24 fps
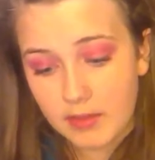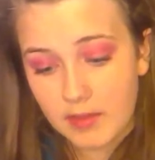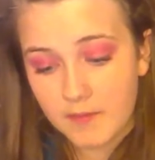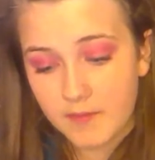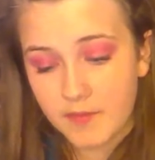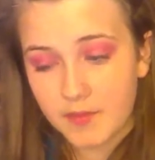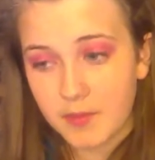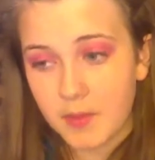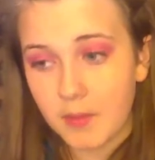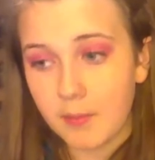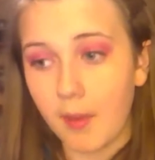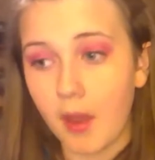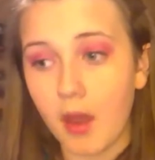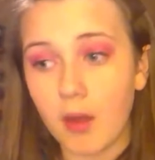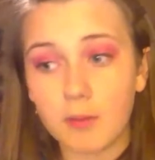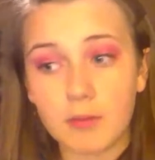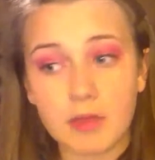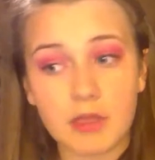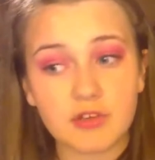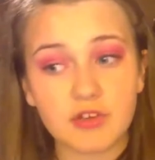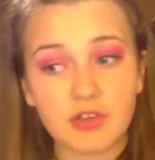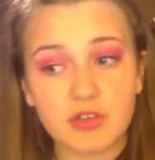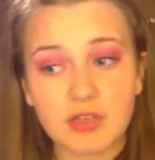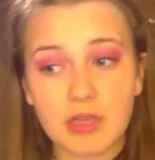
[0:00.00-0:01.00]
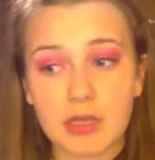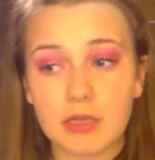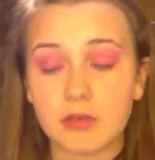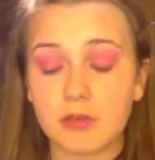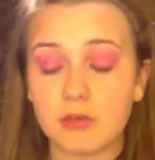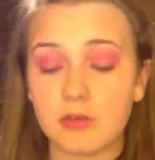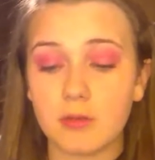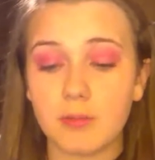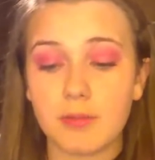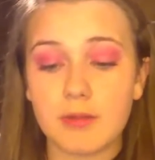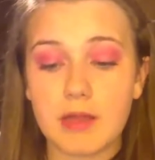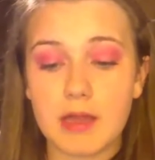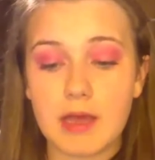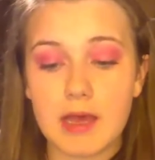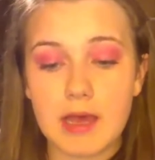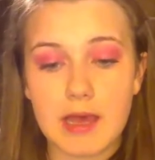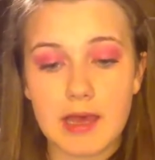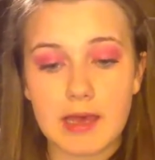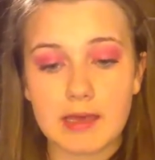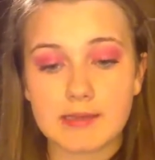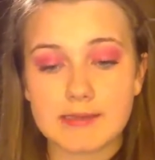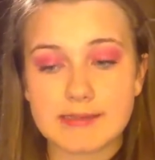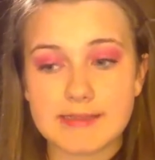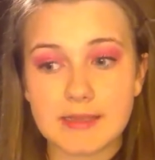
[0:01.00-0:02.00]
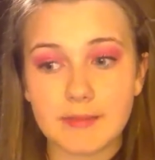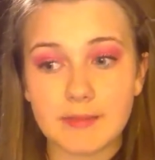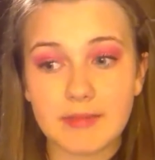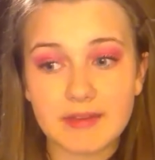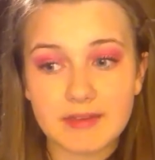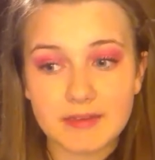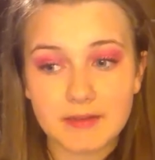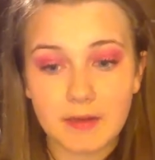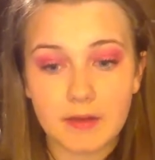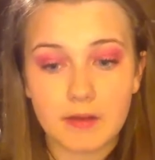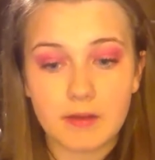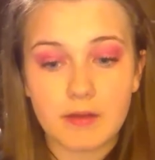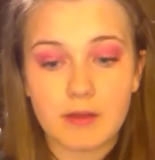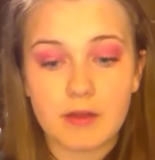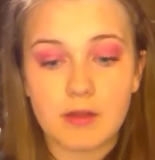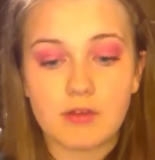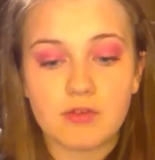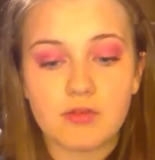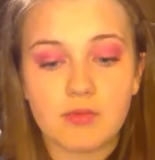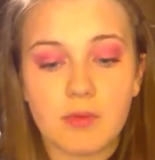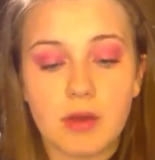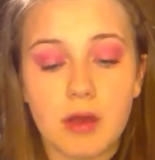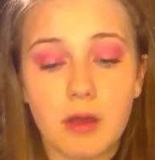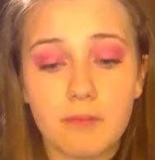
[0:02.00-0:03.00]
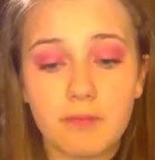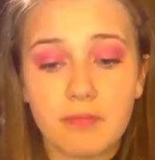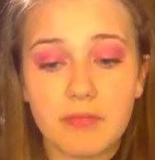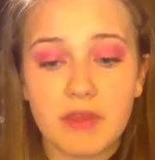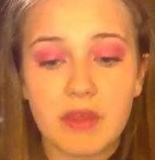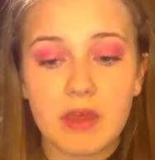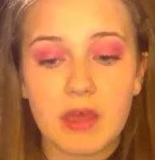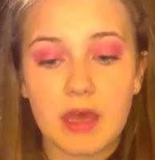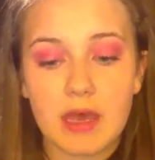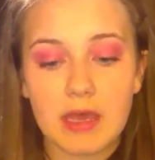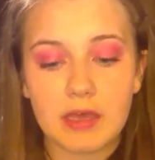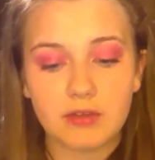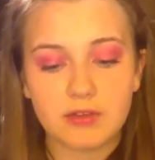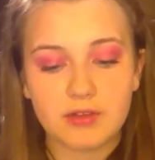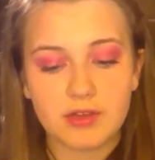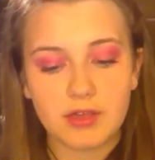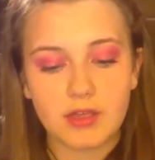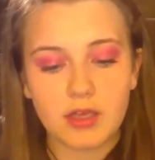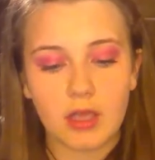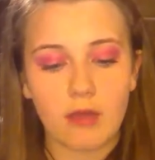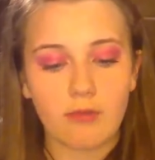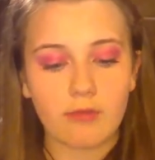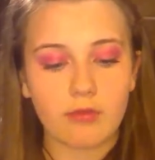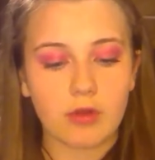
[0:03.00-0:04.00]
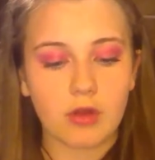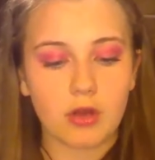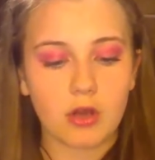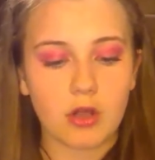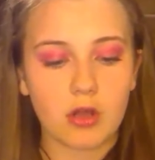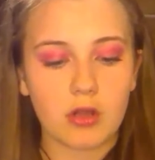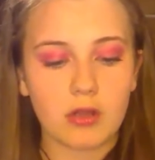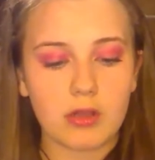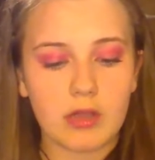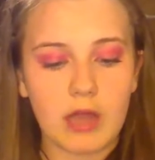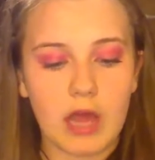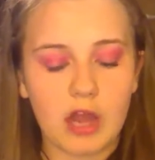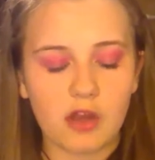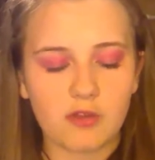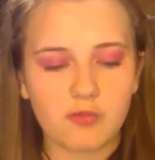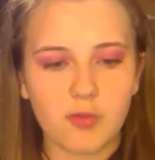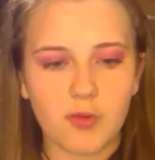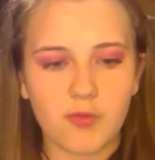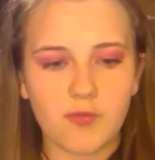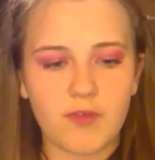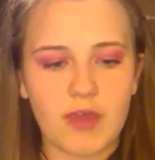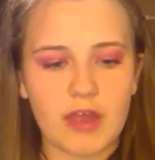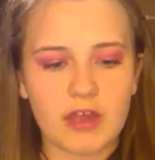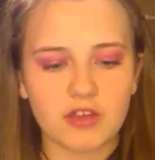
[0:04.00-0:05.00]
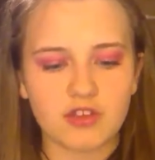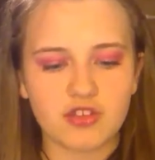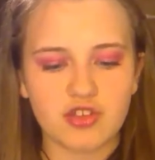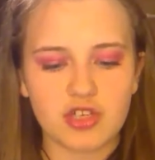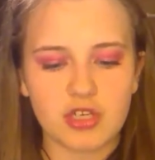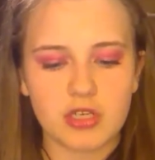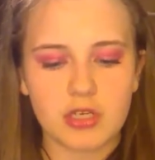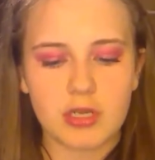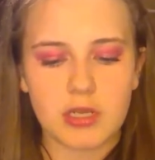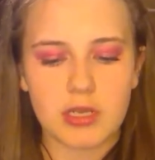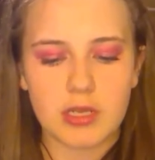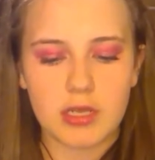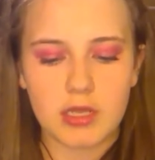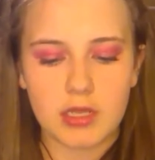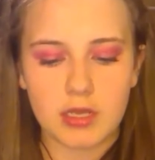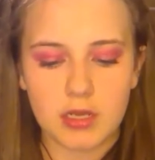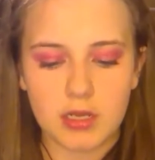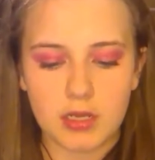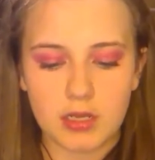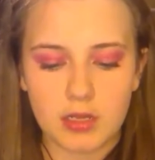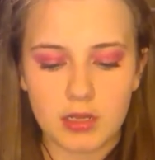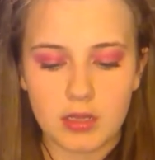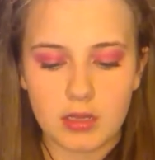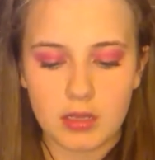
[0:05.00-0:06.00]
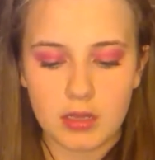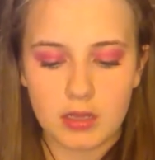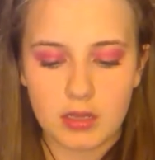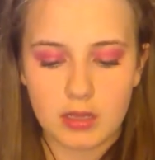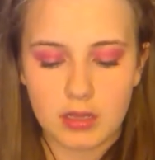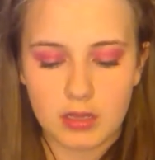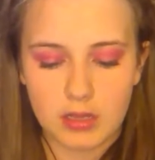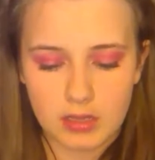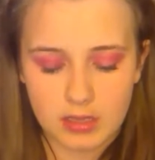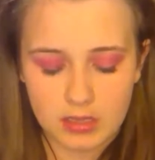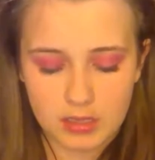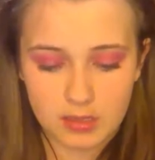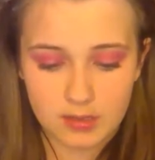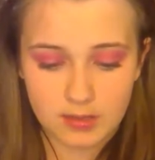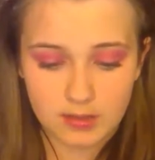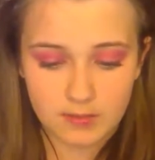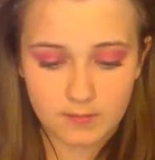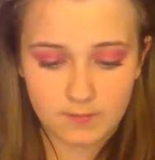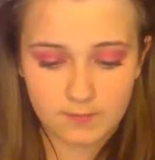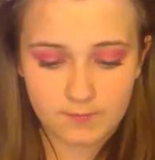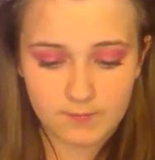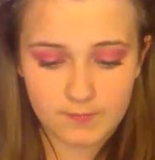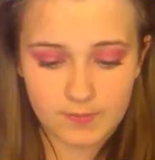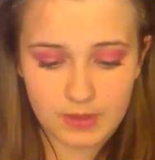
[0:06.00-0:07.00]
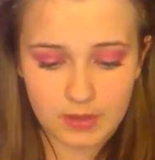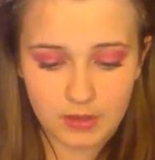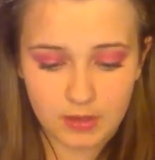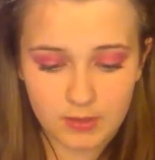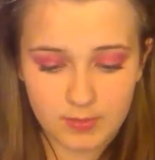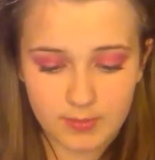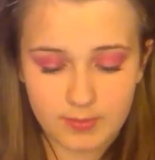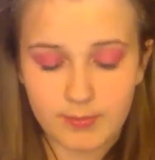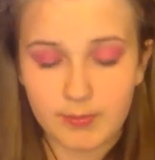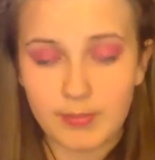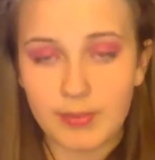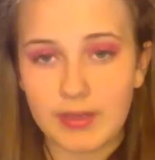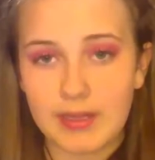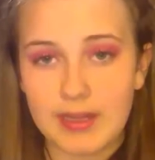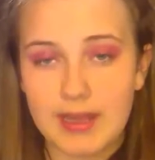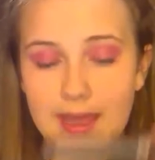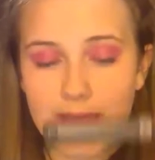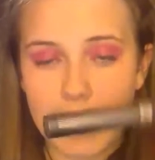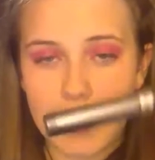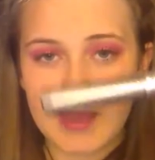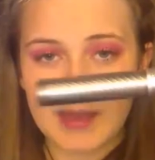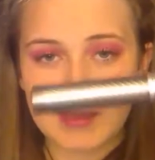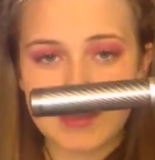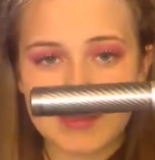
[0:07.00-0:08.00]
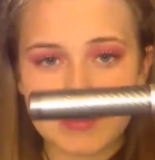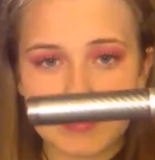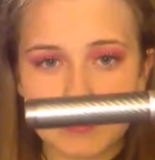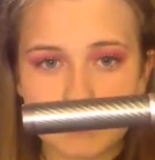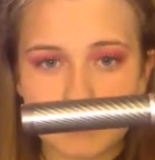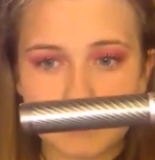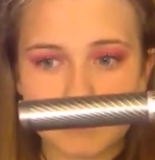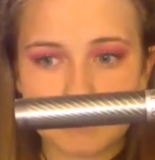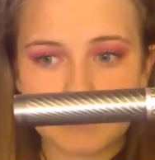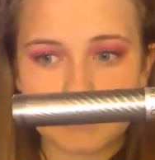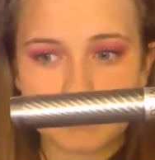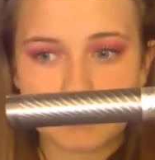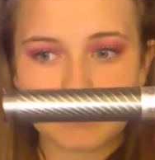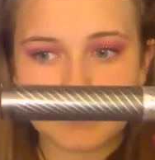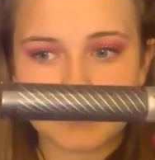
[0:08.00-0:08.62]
And then for my bottom lashes, I do apply some mascara there as well. I use the CoverGirl Lash Perfection in Very Black.